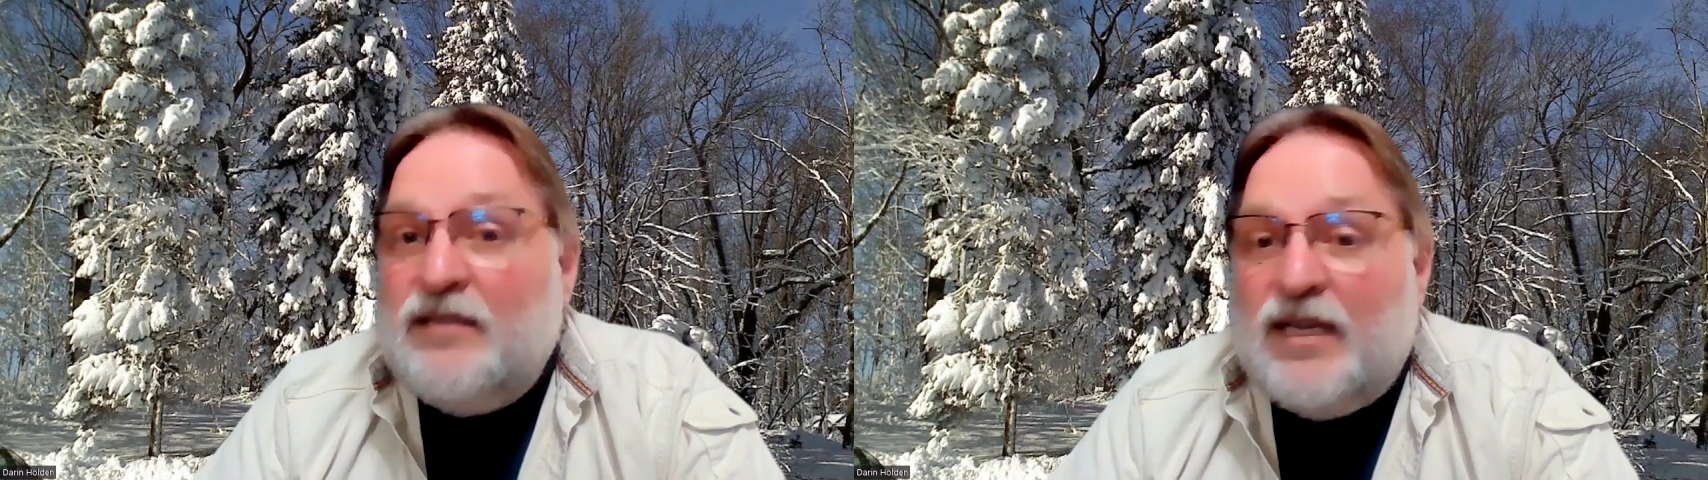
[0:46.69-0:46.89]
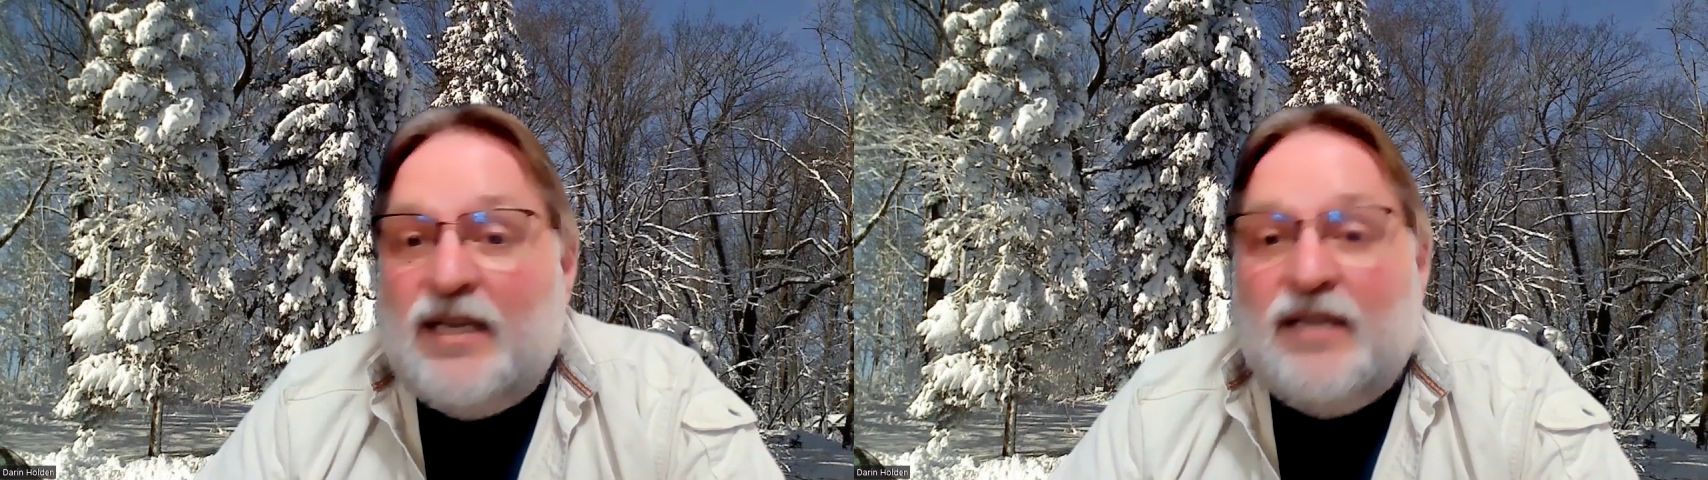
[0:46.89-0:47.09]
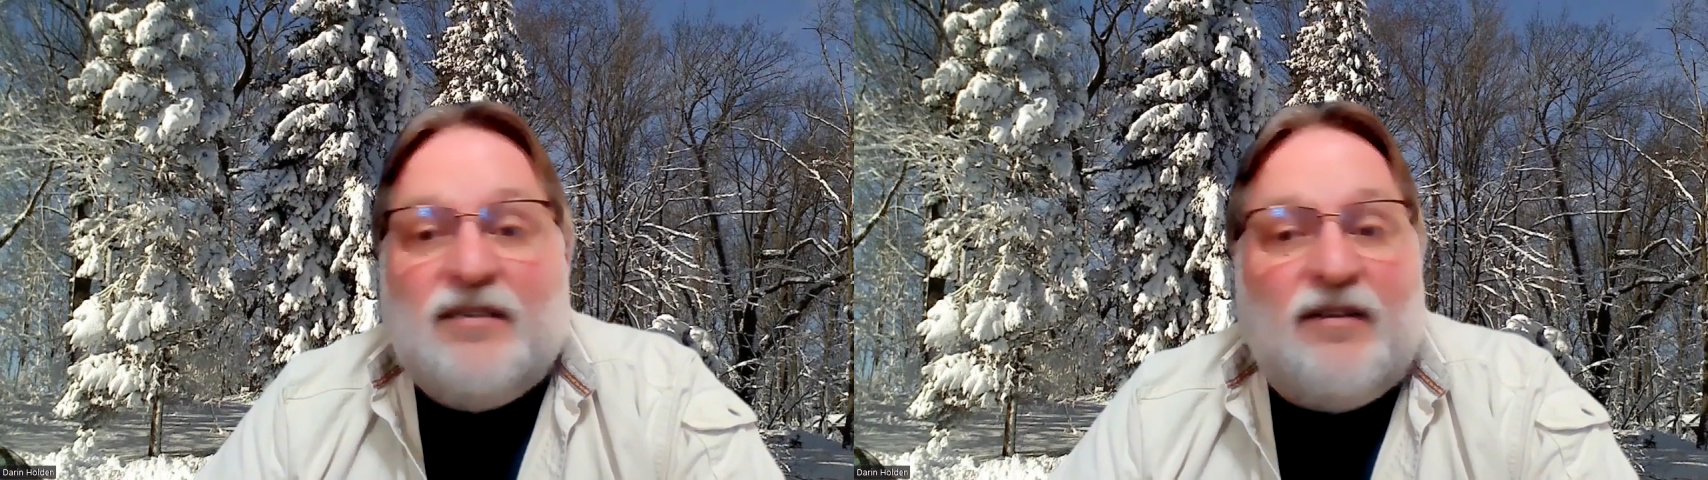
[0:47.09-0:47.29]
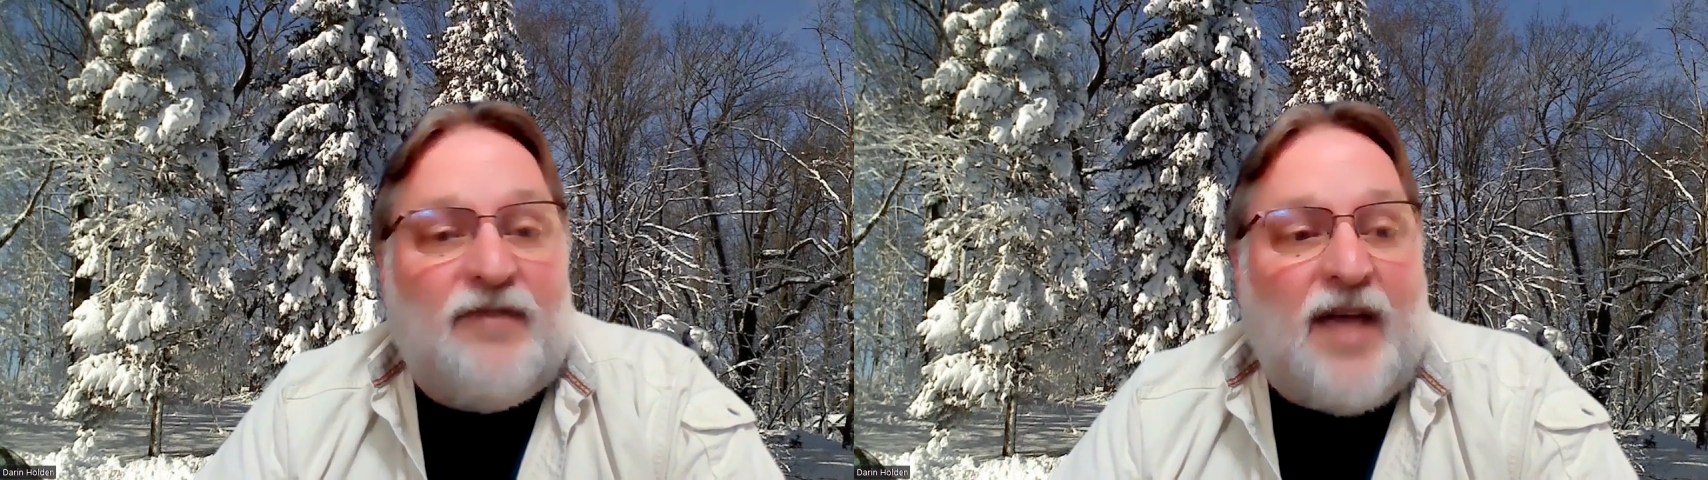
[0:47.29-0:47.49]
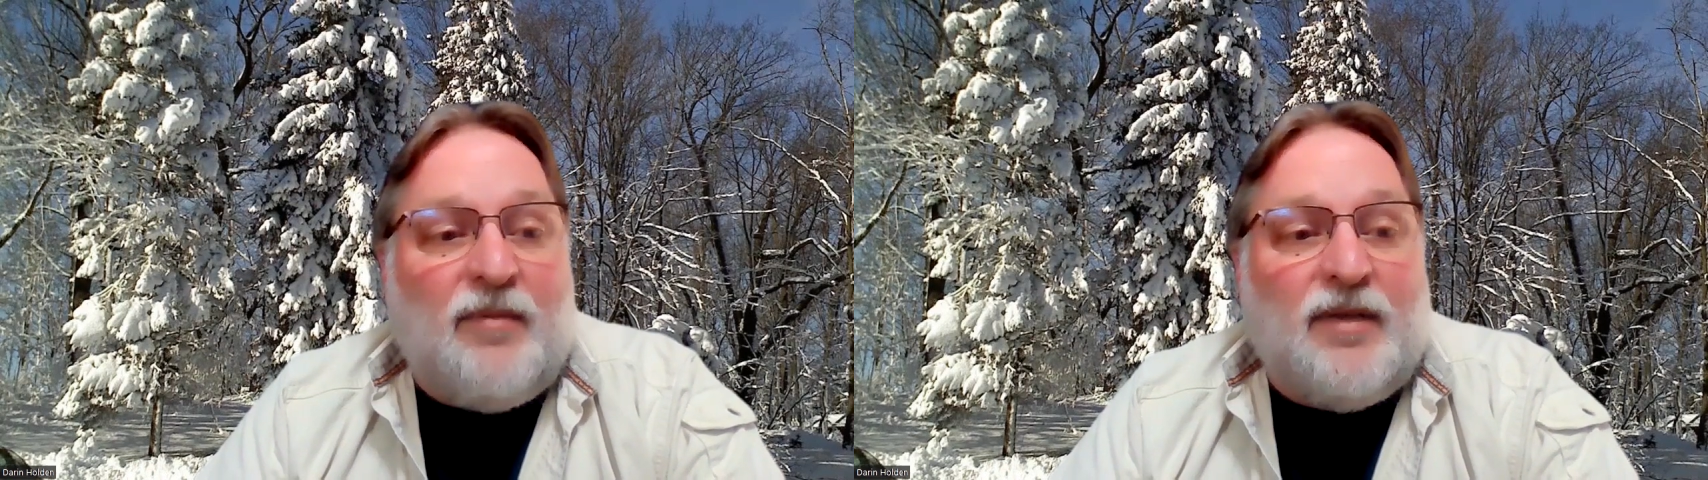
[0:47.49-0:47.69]
teens, and
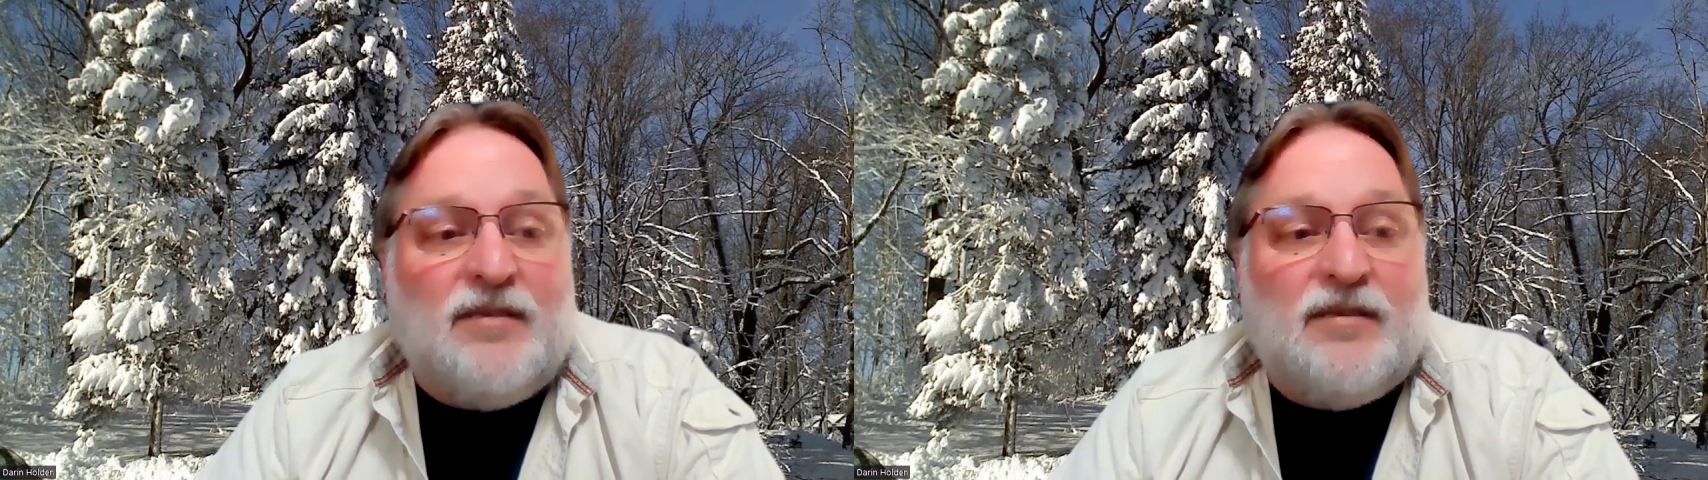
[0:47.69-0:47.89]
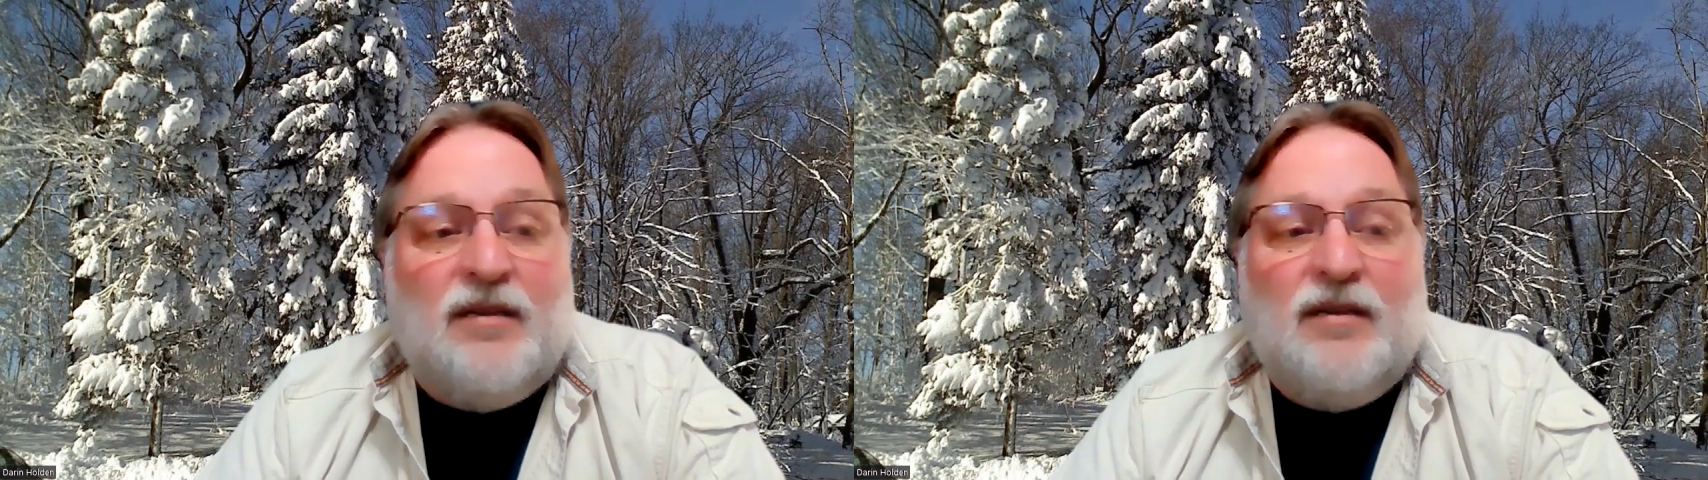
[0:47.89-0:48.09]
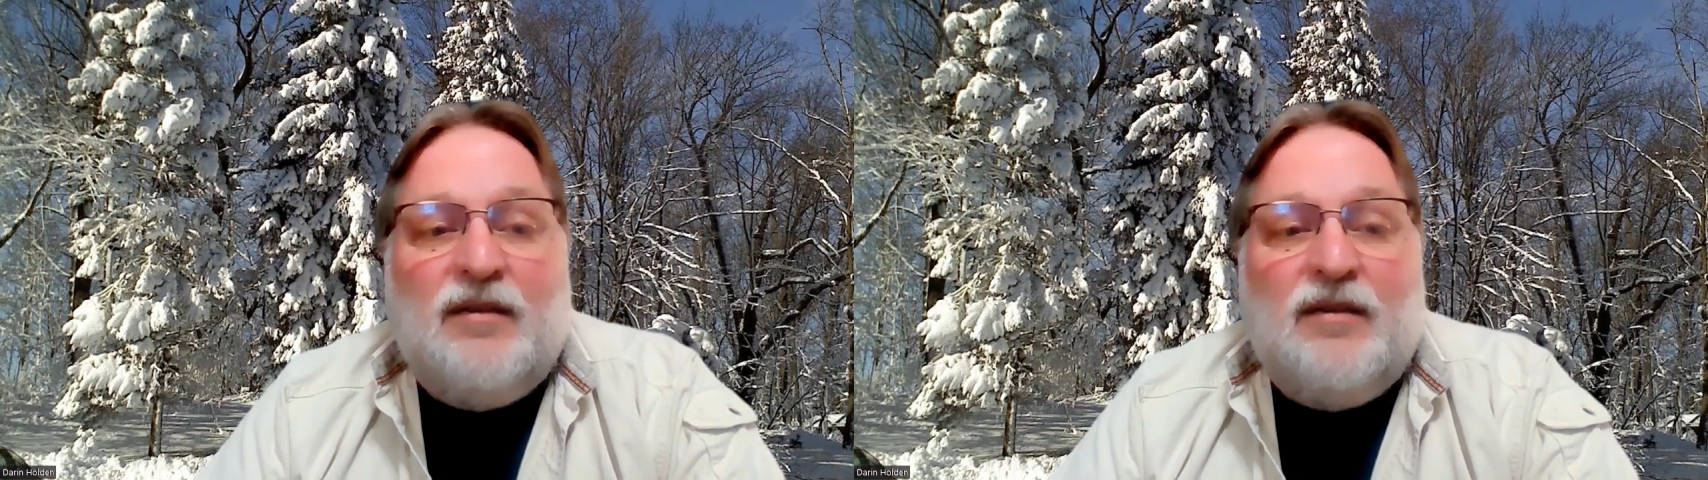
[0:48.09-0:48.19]
families?